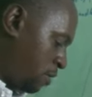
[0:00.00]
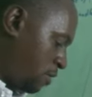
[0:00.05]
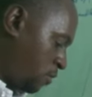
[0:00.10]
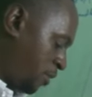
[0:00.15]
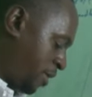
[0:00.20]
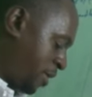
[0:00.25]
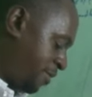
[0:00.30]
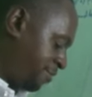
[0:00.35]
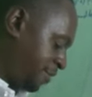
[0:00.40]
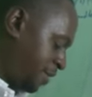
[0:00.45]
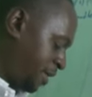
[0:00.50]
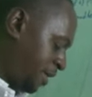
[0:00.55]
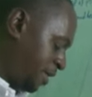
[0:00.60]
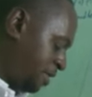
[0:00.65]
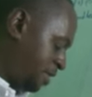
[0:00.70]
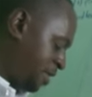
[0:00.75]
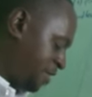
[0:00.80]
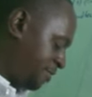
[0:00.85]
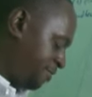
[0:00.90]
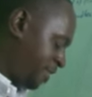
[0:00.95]
We have
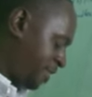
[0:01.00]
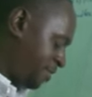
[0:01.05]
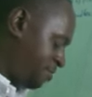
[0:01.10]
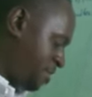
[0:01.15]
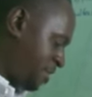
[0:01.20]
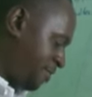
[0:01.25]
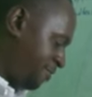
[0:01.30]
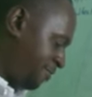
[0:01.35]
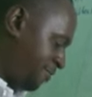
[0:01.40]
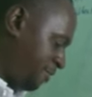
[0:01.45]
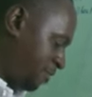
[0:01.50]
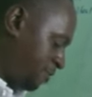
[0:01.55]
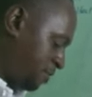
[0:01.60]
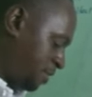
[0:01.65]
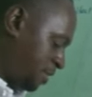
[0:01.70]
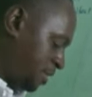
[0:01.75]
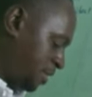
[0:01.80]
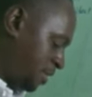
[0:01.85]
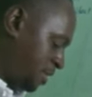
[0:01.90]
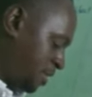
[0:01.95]
8 divided by
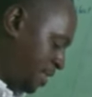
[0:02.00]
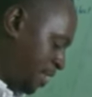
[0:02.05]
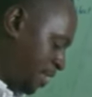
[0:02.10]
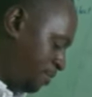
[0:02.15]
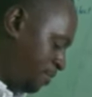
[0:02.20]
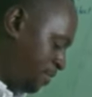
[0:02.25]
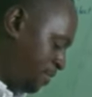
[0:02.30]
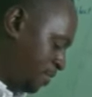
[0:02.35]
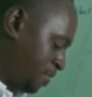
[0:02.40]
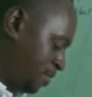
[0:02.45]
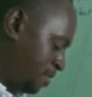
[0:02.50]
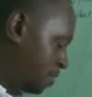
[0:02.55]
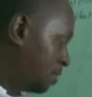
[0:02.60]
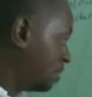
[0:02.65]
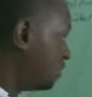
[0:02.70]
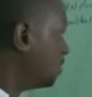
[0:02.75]
40 times